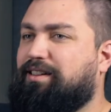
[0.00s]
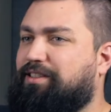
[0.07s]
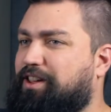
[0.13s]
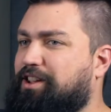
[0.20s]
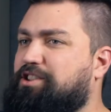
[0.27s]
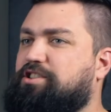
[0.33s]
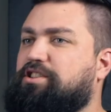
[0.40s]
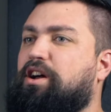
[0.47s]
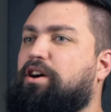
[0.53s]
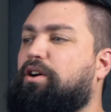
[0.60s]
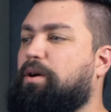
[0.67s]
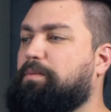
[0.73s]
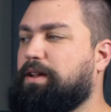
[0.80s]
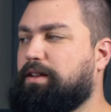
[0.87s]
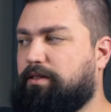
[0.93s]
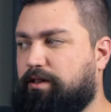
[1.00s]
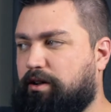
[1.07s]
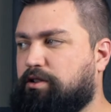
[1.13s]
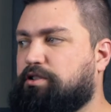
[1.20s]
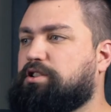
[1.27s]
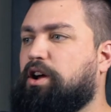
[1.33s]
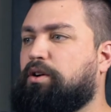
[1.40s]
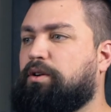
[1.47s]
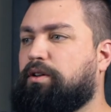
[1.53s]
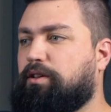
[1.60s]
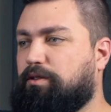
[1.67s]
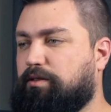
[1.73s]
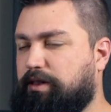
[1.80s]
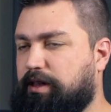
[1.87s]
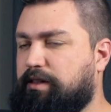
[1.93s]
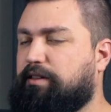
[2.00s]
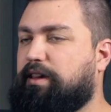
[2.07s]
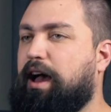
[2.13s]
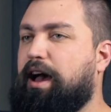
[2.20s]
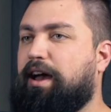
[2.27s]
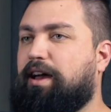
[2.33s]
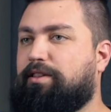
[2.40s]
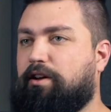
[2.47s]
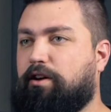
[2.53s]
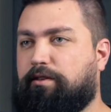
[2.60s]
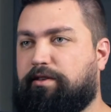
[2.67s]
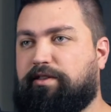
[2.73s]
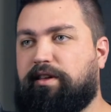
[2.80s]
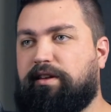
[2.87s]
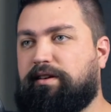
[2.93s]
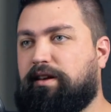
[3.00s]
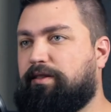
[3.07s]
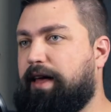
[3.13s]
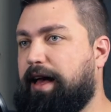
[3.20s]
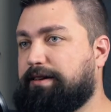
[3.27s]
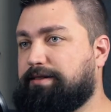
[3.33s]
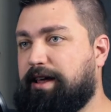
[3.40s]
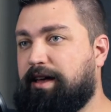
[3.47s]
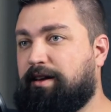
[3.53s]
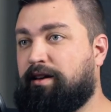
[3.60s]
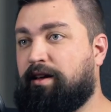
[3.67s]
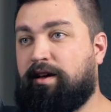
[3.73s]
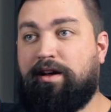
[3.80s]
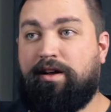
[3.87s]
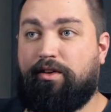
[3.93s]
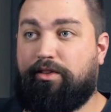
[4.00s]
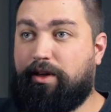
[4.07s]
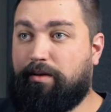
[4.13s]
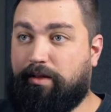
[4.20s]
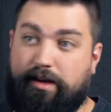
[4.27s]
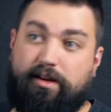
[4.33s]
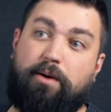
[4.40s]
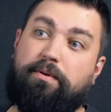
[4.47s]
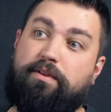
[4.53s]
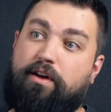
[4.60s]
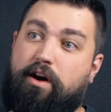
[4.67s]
Yeah. This show, I mean, they're showing you, these guys are sitting in that tent, so like up in